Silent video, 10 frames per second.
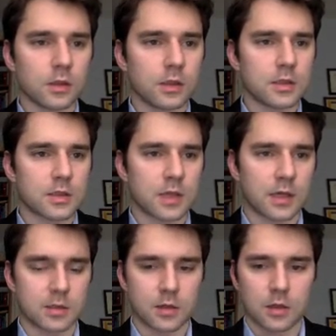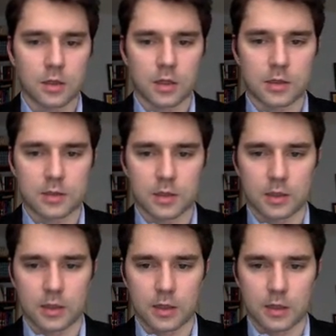In this case, it's
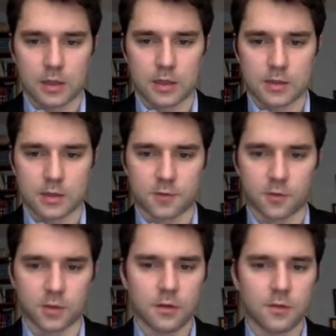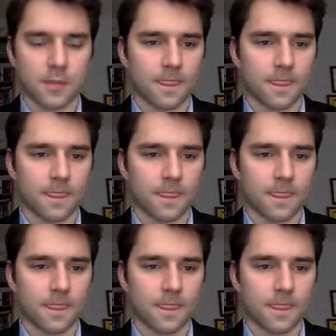in the assets folder.